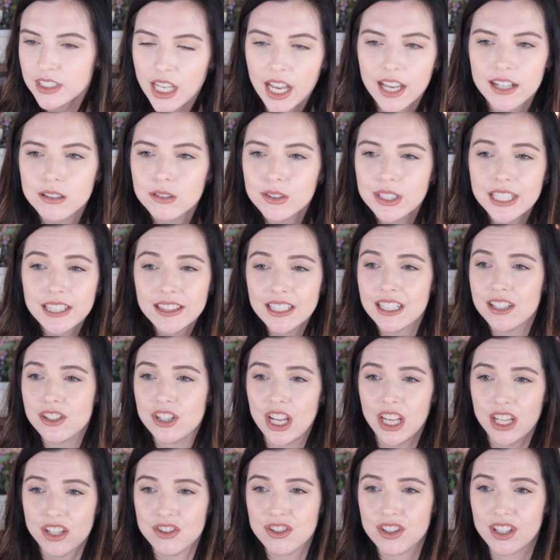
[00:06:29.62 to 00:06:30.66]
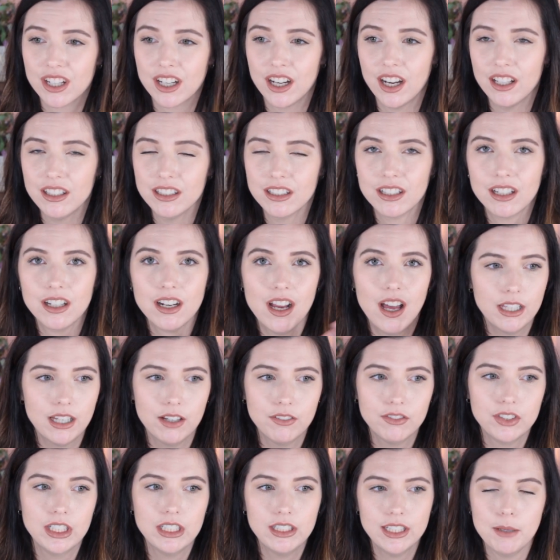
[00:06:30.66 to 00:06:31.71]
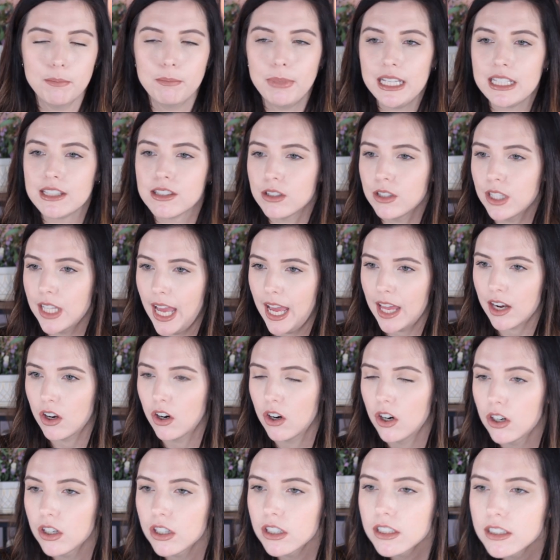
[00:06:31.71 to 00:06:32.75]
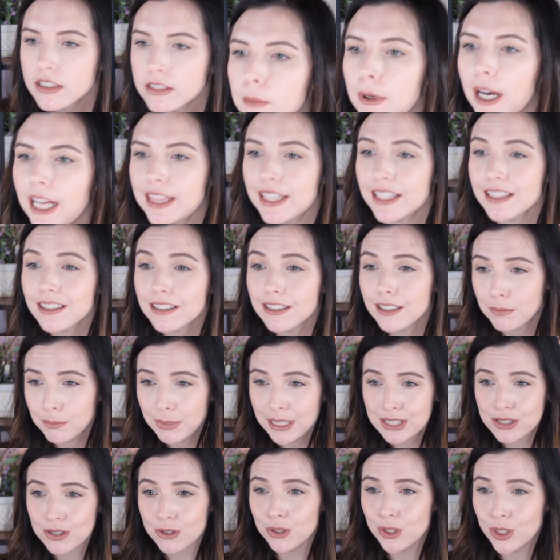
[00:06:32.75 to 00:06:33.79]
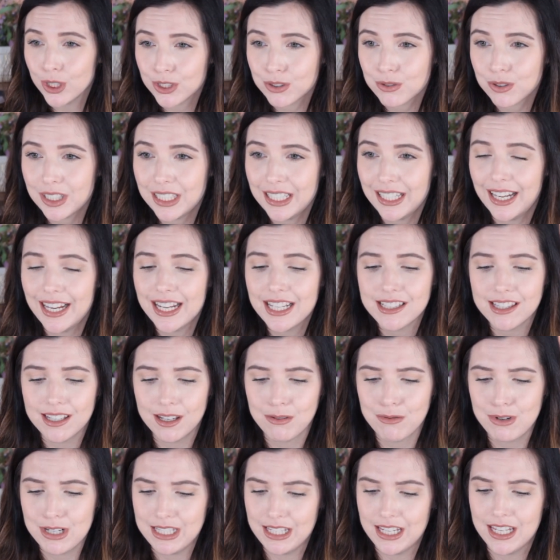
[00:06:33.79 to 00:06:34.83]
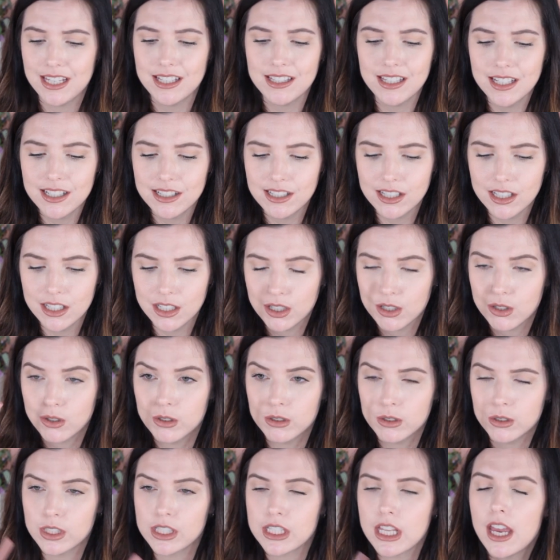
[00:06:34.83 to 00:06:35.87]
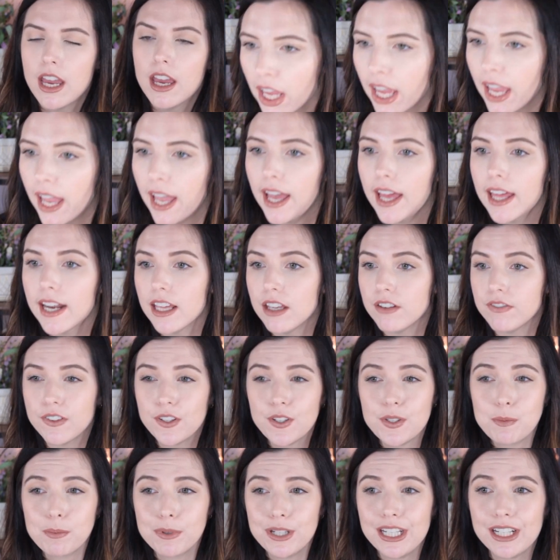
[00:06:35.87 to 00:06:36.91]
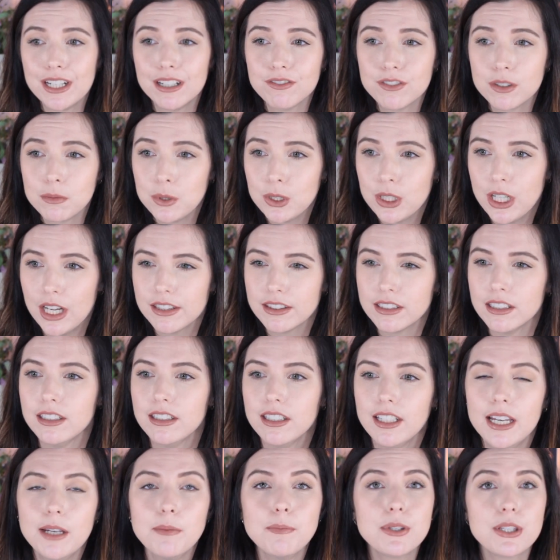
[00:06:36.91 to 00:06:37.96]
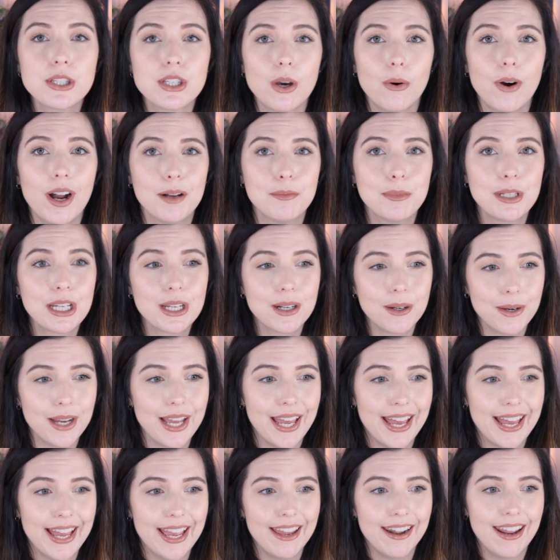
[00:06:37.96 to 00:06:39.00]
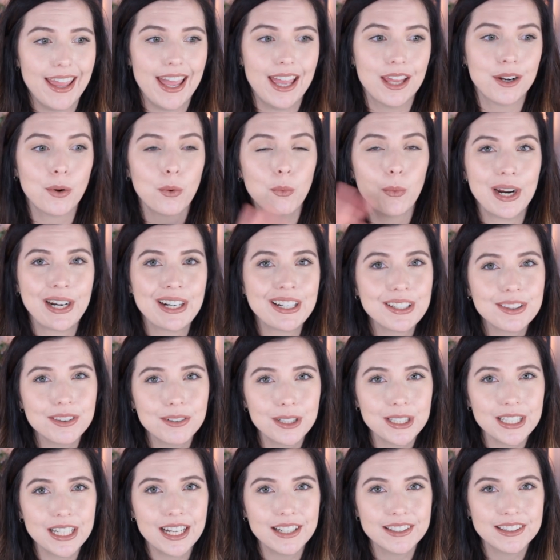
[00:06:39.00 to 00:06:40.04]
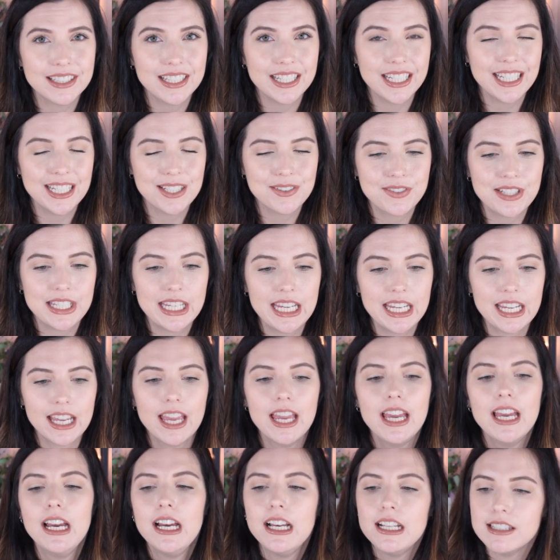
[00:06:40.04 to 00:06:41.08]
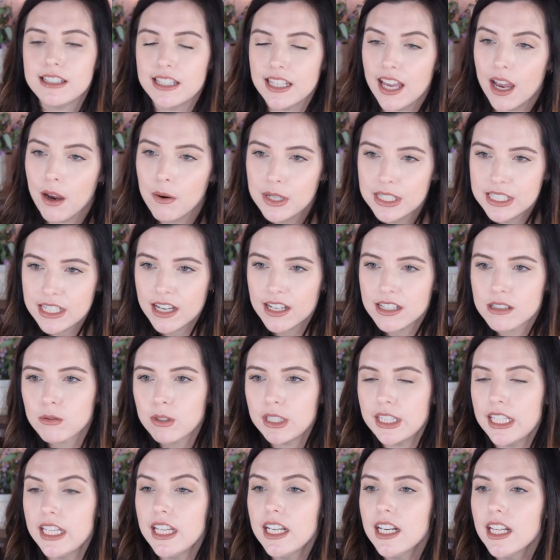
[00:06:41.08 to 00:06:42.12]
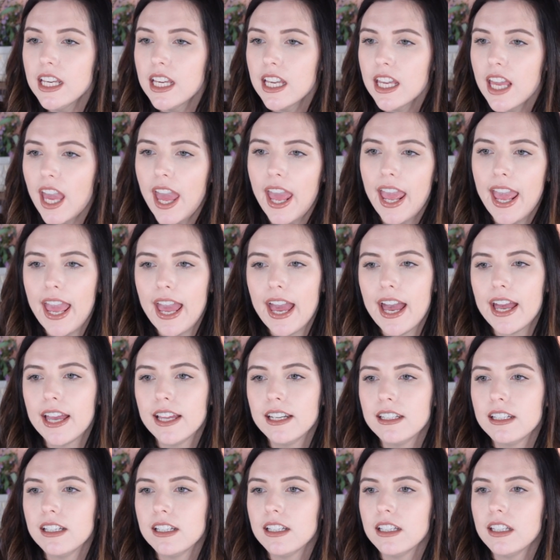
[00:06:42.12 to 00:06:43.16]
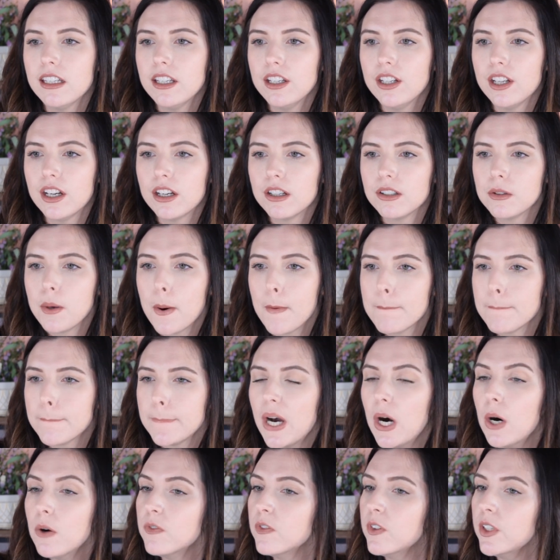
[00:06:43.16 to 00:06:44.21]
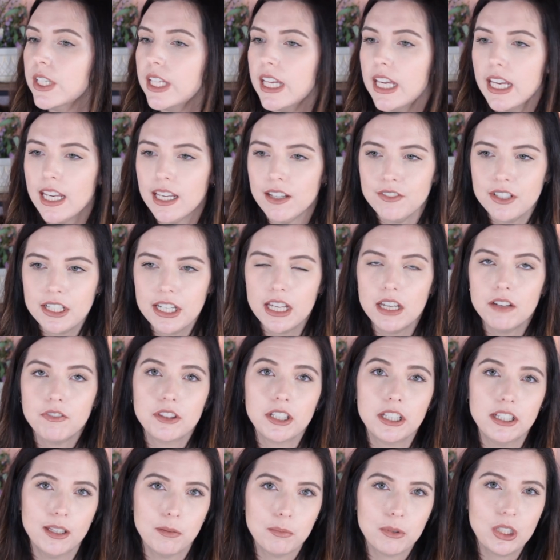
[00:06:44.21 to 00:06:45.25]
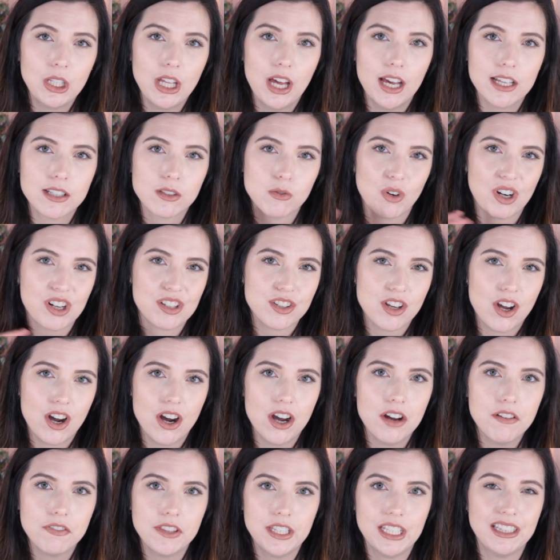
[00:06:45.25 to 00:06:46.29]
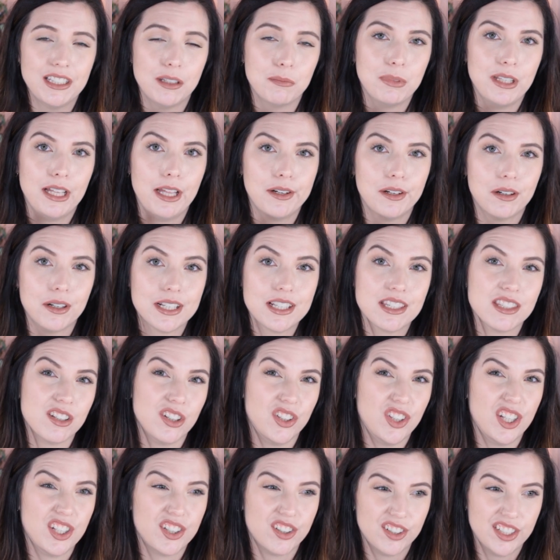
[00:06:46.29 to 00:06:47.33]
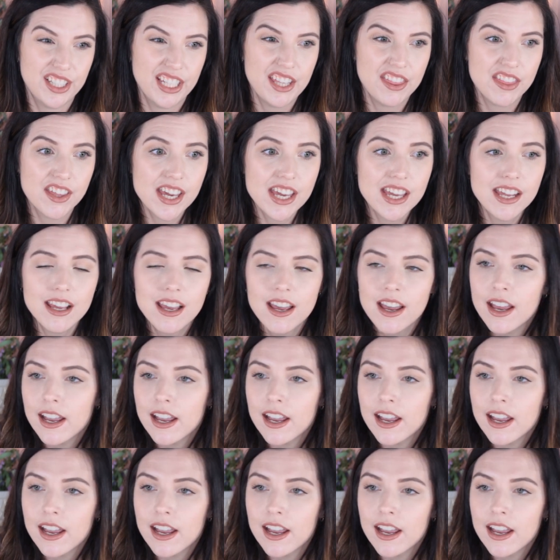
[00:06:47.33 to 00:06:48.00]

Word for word: I don't think that changes the color of the lip pencil at all. I think the lip pencil looks really nice. It was easy to use and it feels pretty comfortable on the lips. So I'm gonna go ahead and wear it throughout the evening, see how it does with eating, and, you know, hopefully even if the lip gloss wears off, the lip liner is still underneath it.